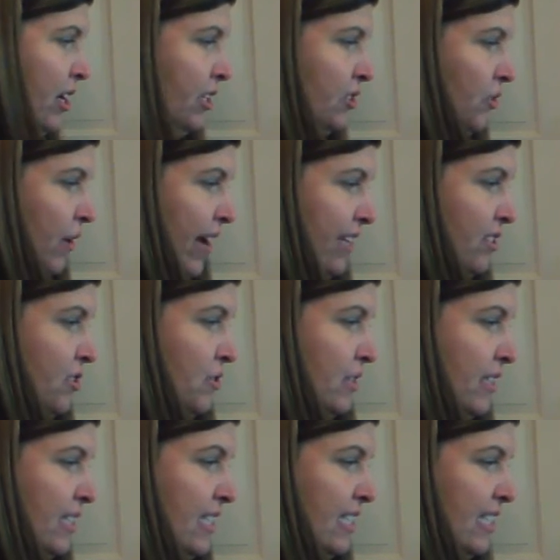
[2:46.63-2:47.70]
So as you
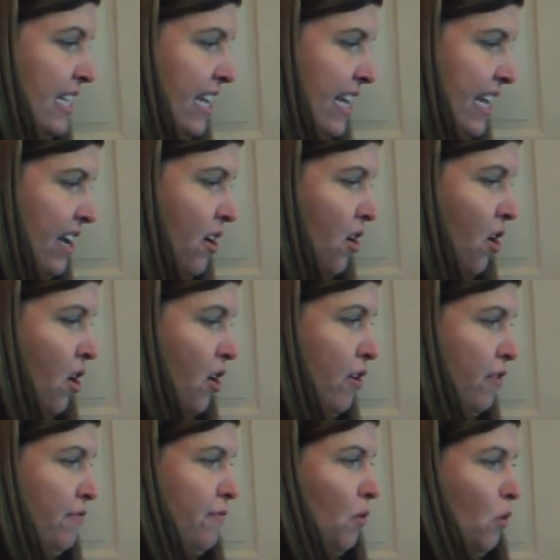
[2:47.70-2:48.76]
can see,
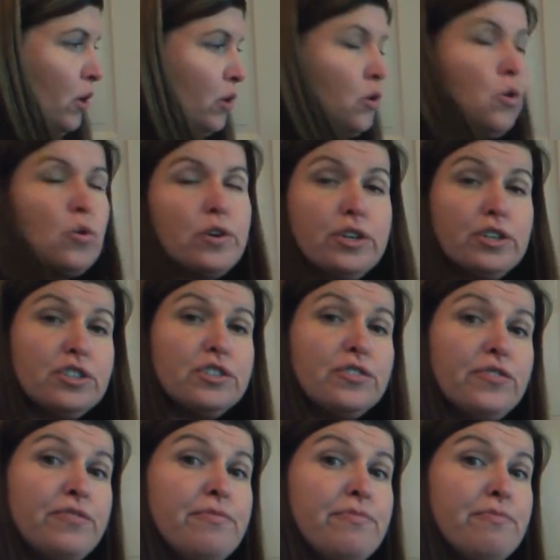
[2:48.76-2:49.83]
all 4
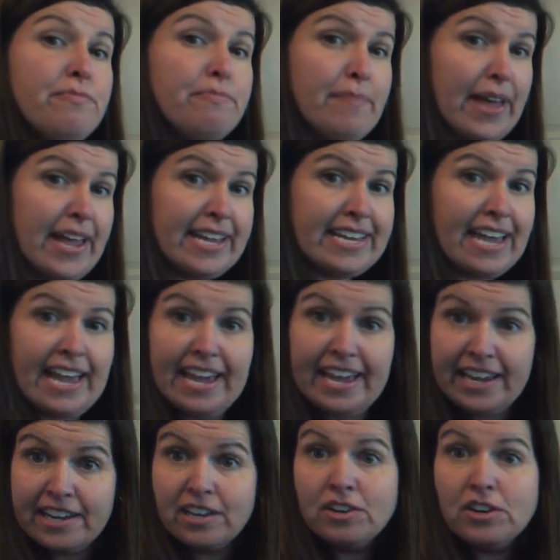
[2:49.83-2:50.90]
corners make
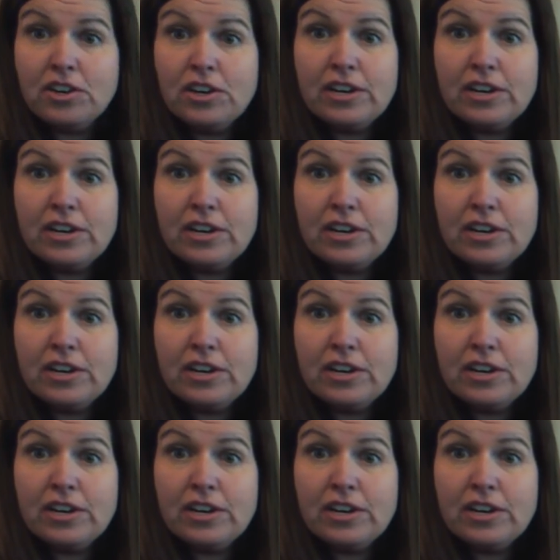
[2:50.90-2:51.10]
a